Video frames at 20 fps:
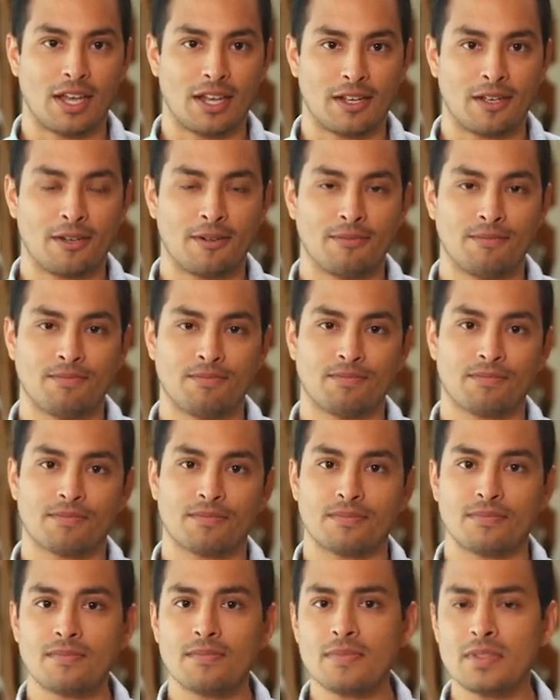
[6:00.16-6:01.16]
like.
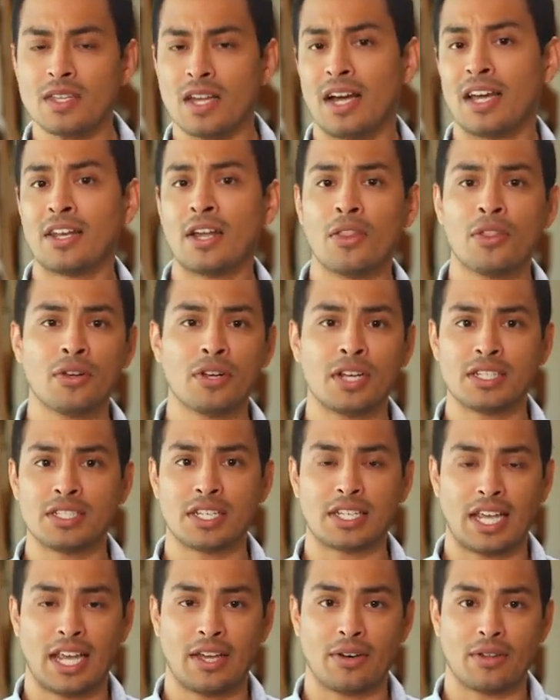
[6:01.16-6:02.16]
Another
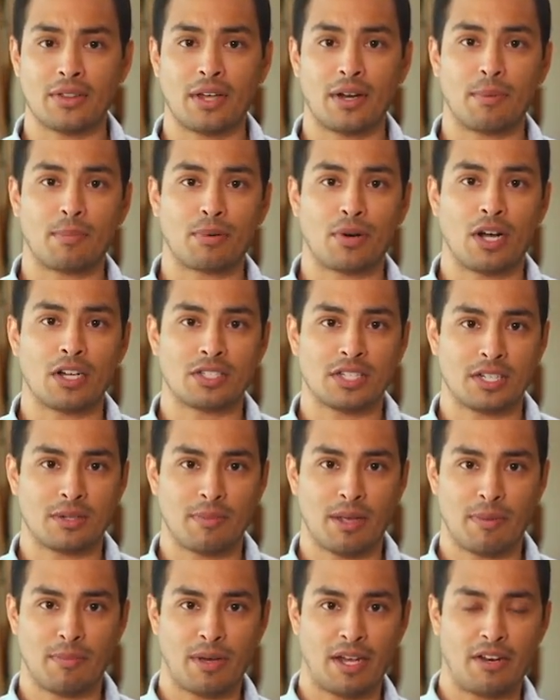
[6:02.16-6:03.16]
indicator that a project
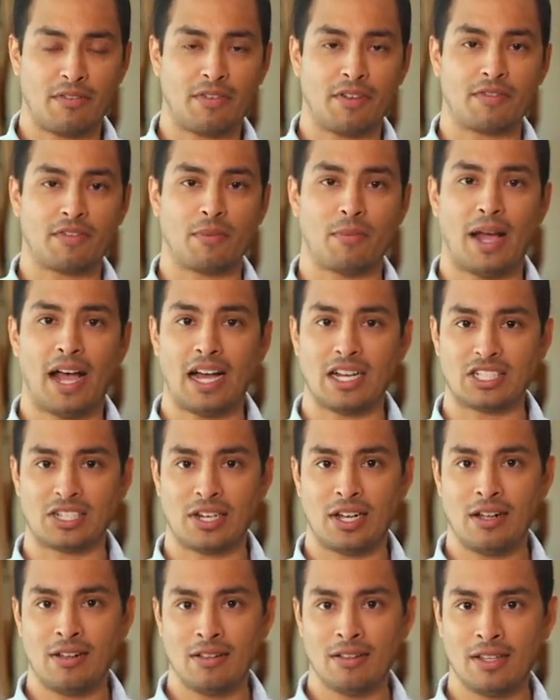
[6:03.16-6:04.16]
may benefit from
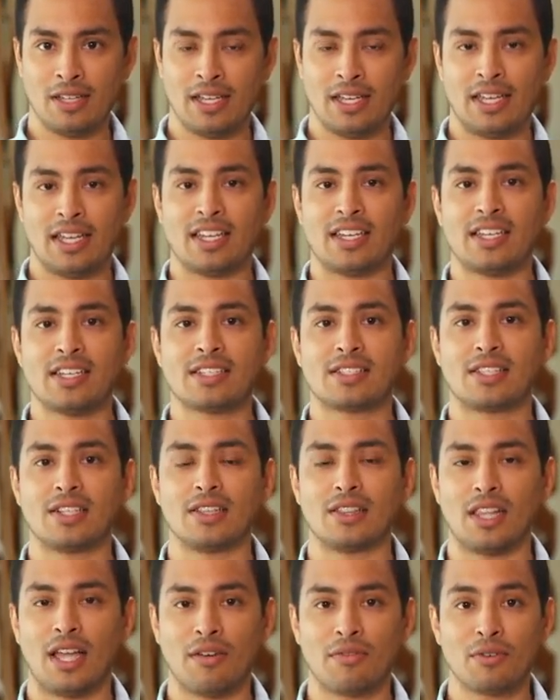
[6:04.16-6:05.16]
agile is the
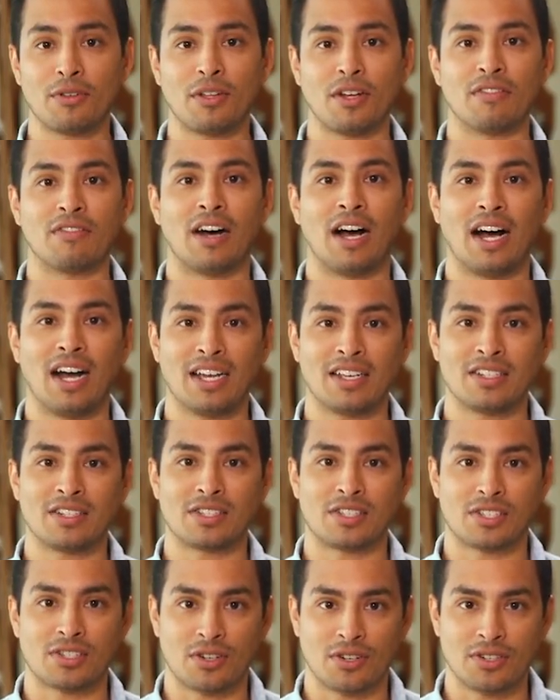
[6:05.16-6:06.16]
level of high
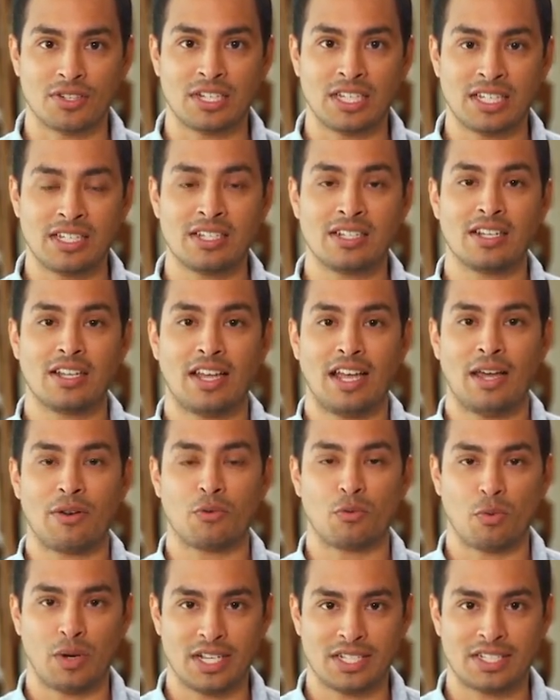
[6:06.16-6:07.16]
uncertainty
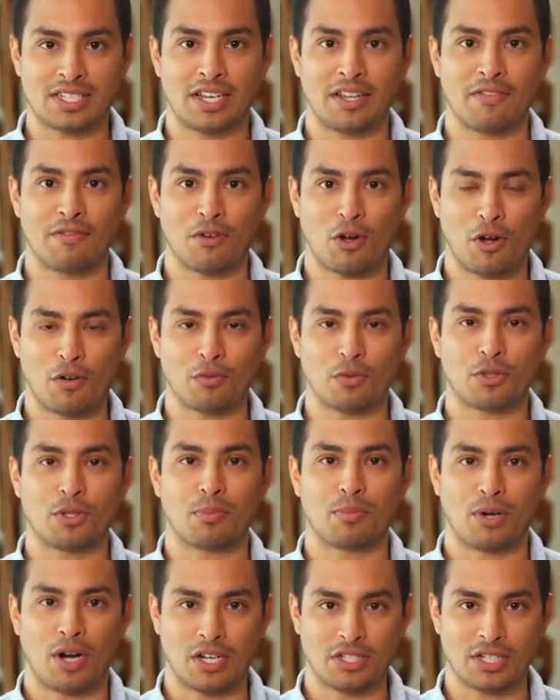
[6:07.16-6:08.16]
and risk involved with the
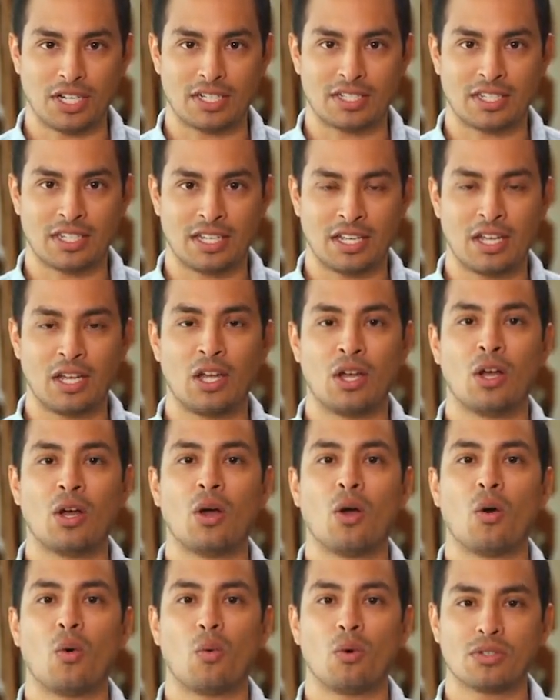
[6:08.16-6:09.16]
project.
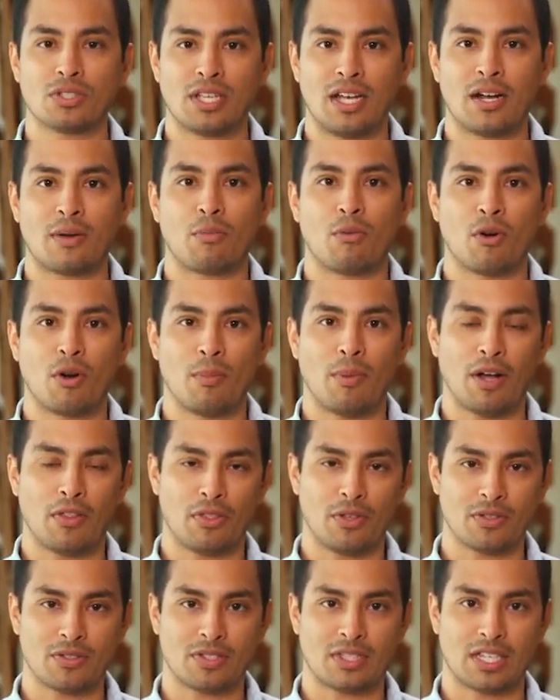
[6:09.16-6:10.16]
We'll talk more about
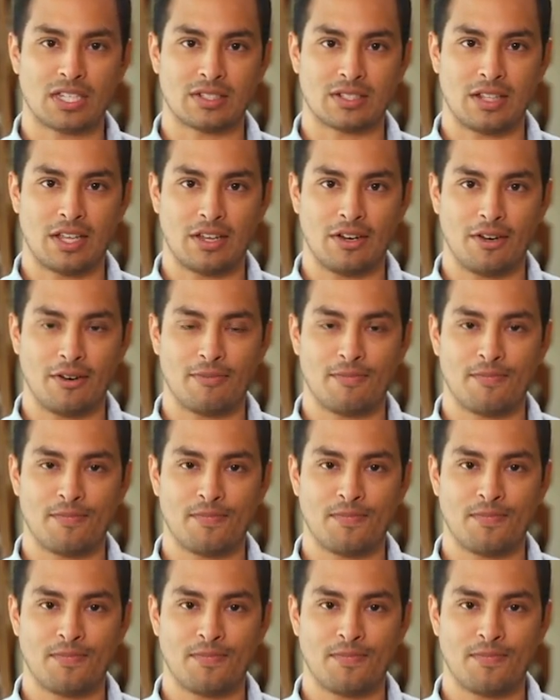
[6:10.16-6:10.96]
those things later.